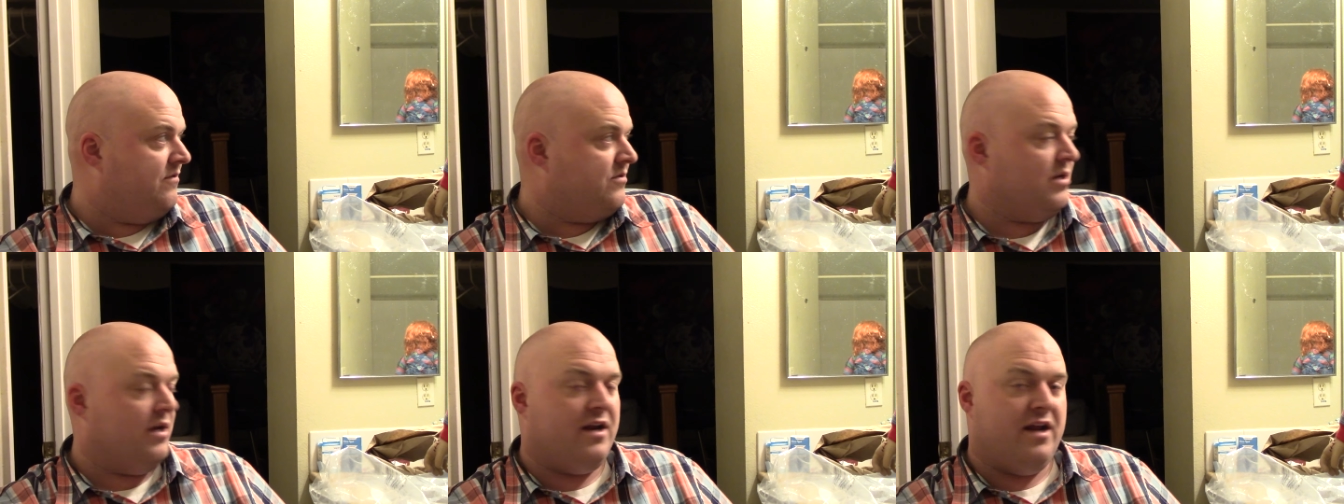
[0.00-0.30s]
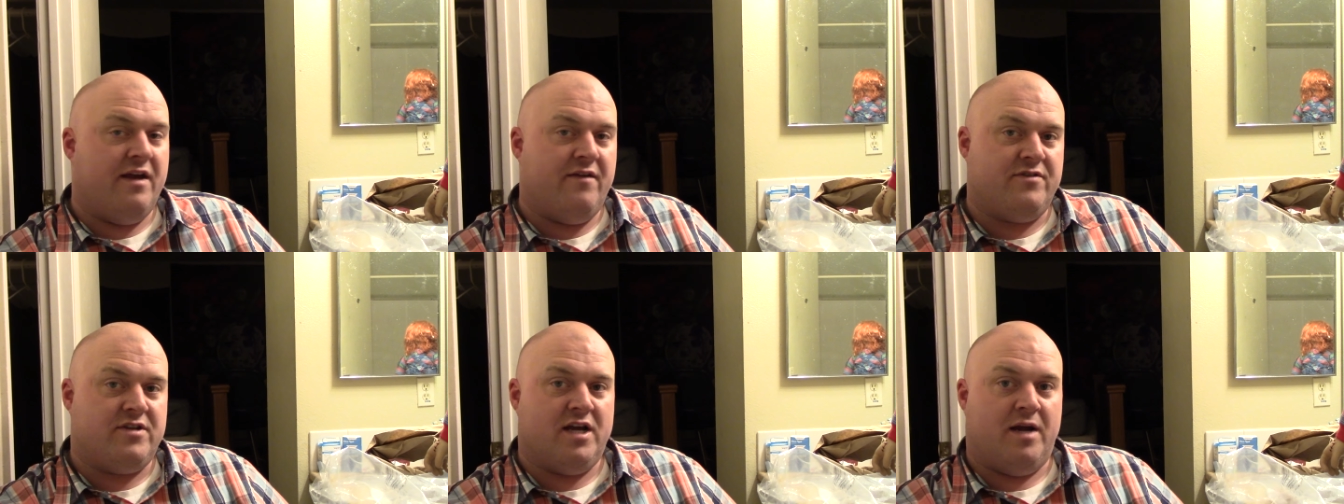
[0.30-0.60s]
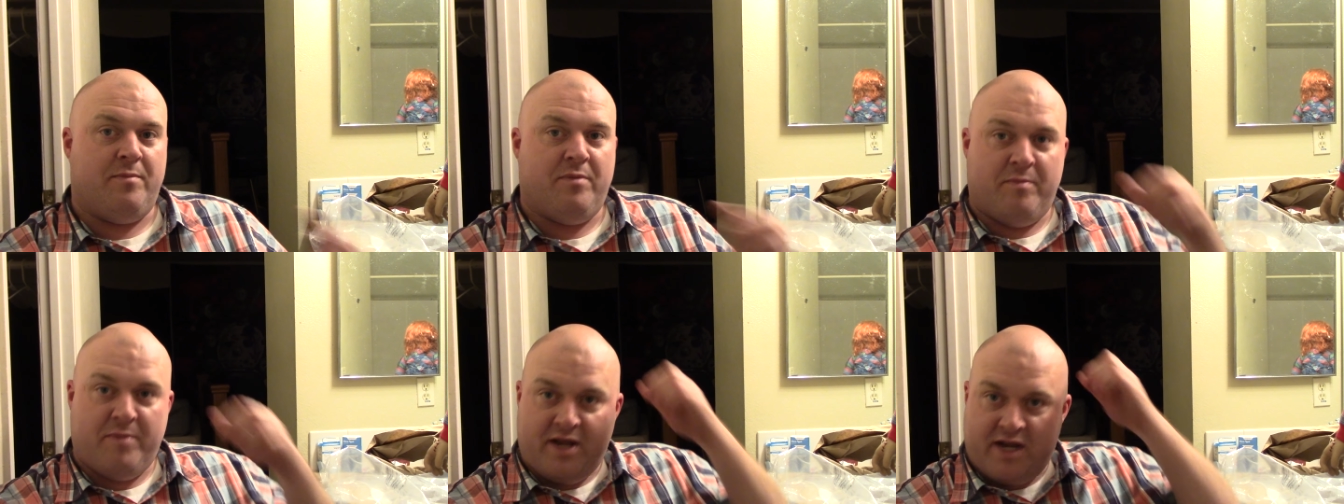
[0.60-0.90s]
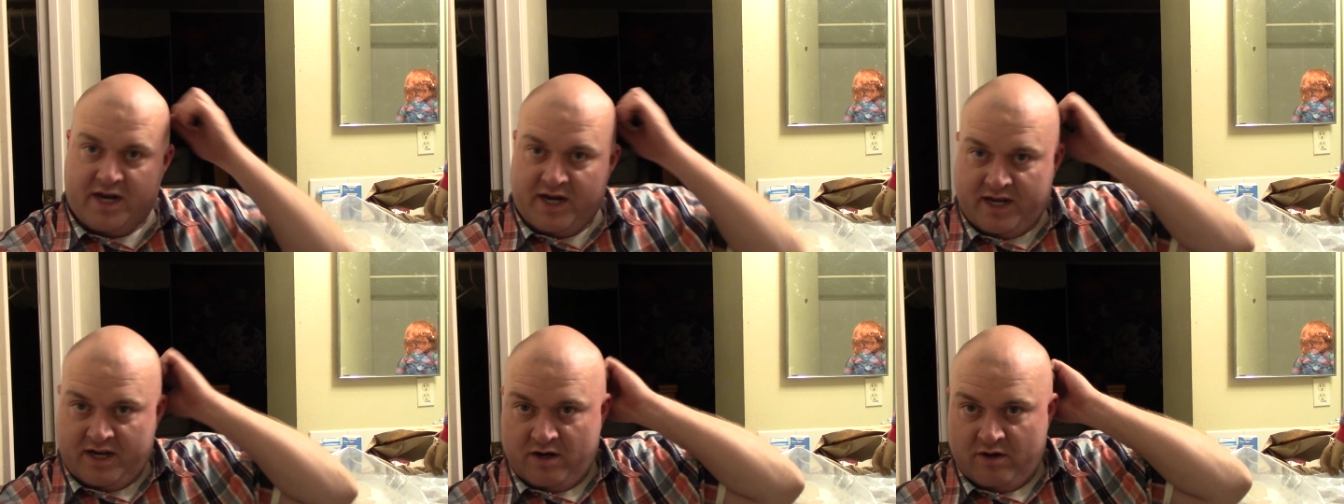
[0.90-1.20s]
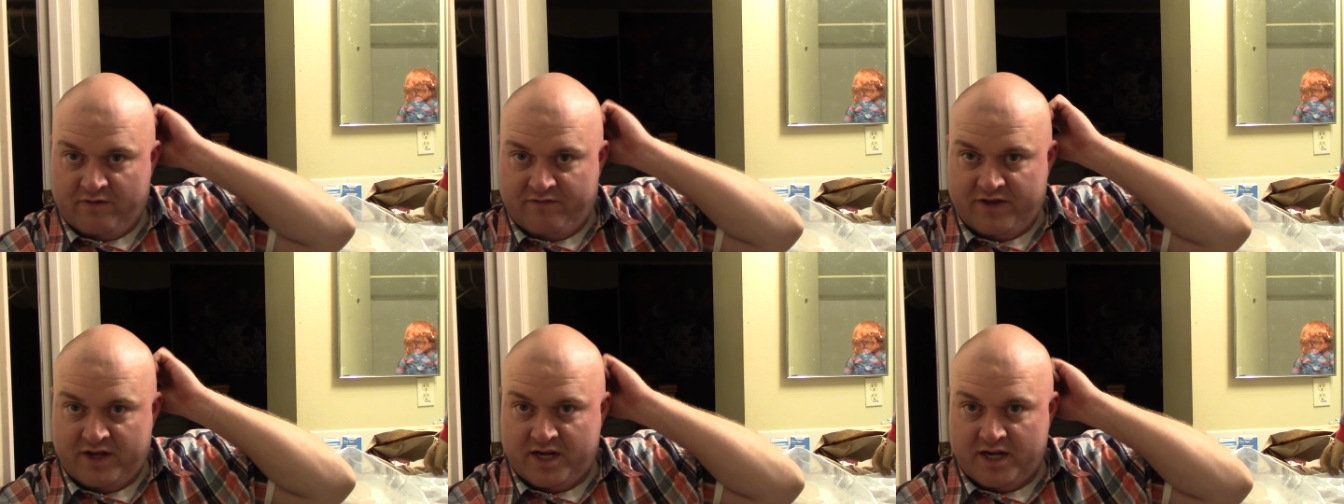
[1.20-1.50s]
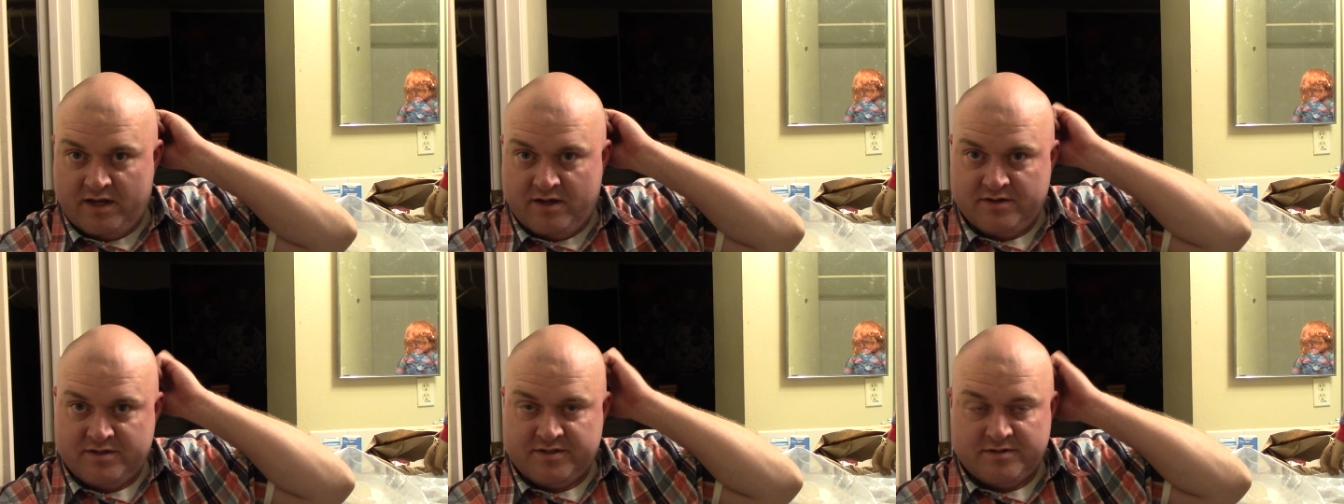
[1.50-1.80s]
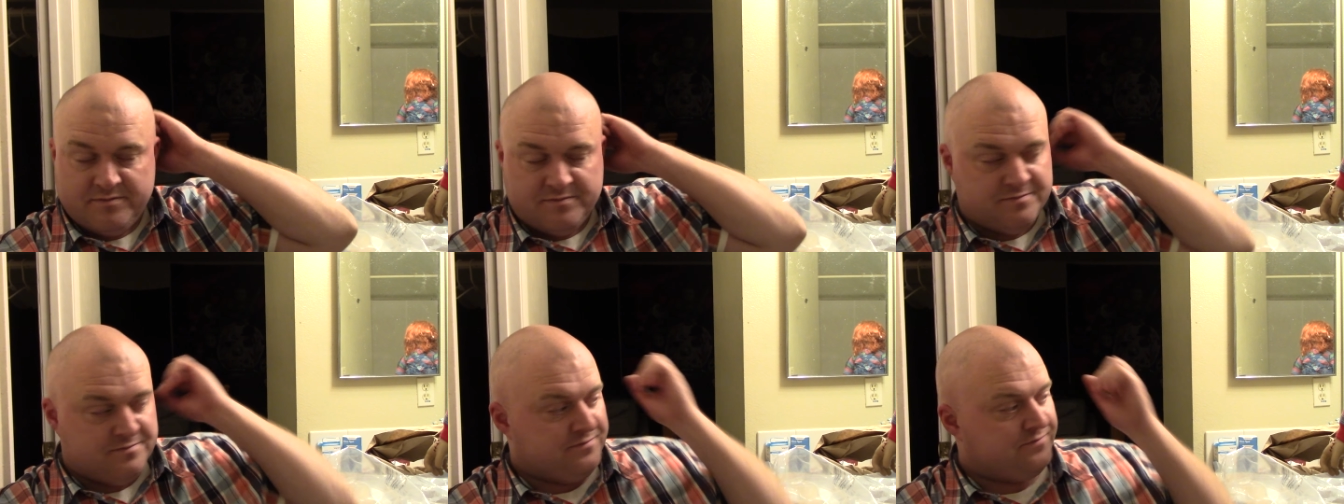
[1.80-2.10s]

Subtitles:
so I didn't have time to make any new videos.